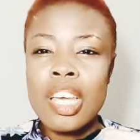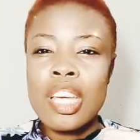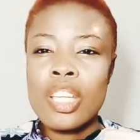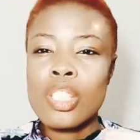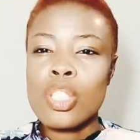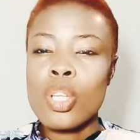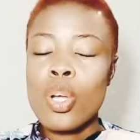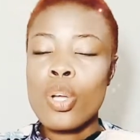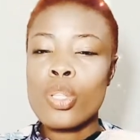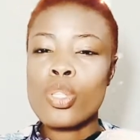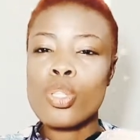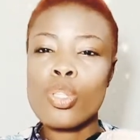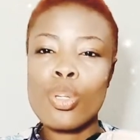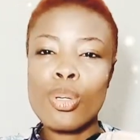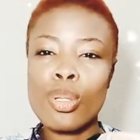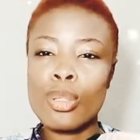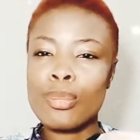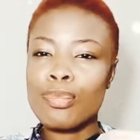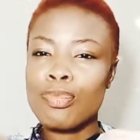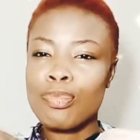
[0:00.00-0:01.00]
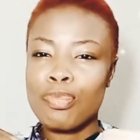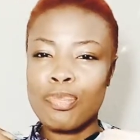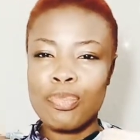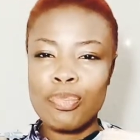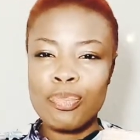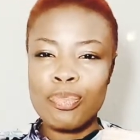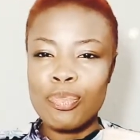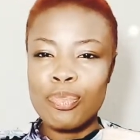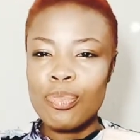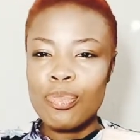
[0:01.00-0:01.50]
It also
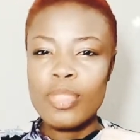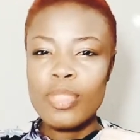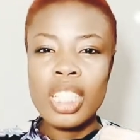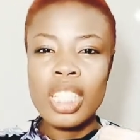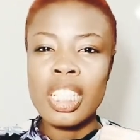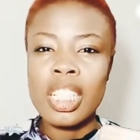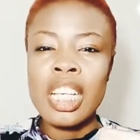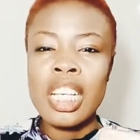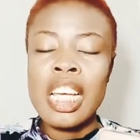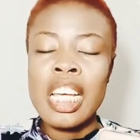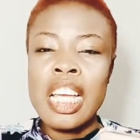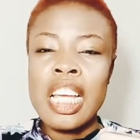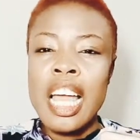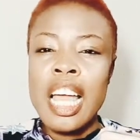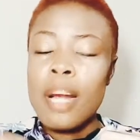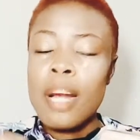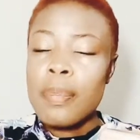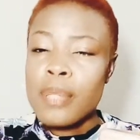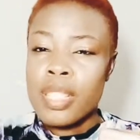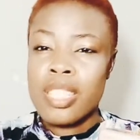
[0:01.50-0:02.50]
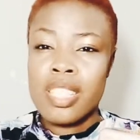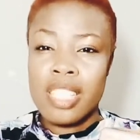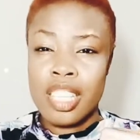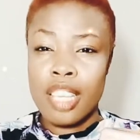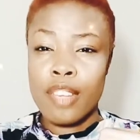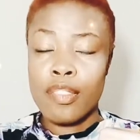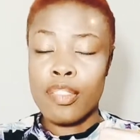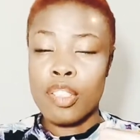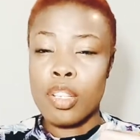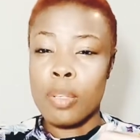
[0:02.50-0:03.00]
helps the
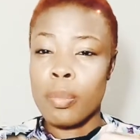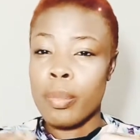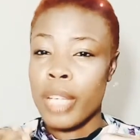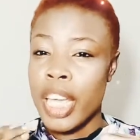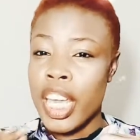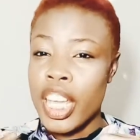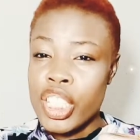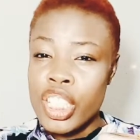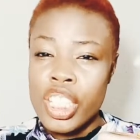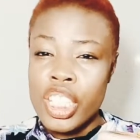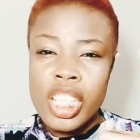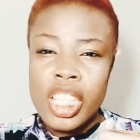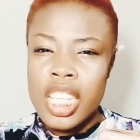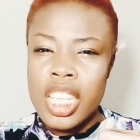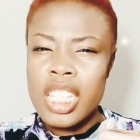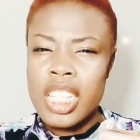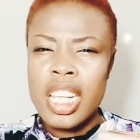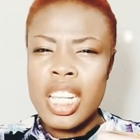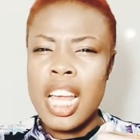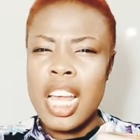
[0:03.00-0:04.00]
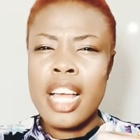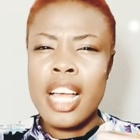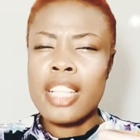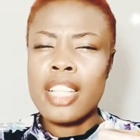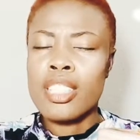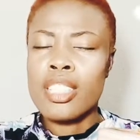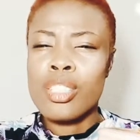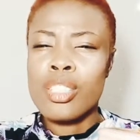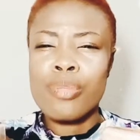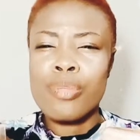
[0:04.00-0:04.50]
skin from aging
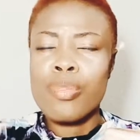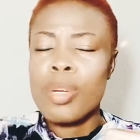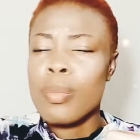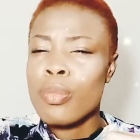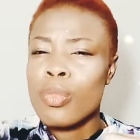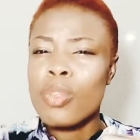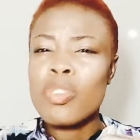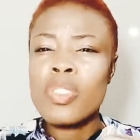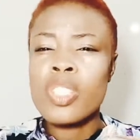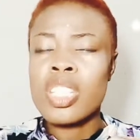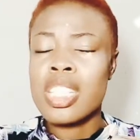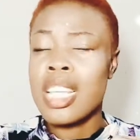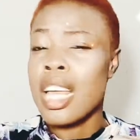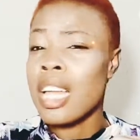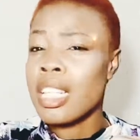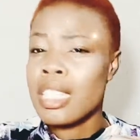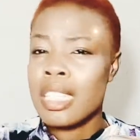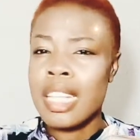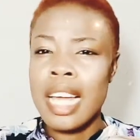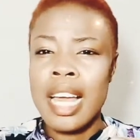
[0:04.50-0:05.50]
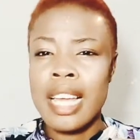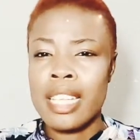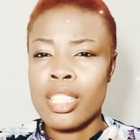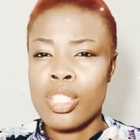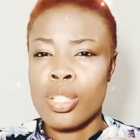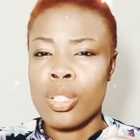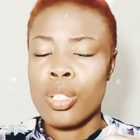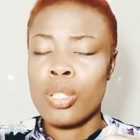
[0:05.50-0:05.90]
and removes cellulite.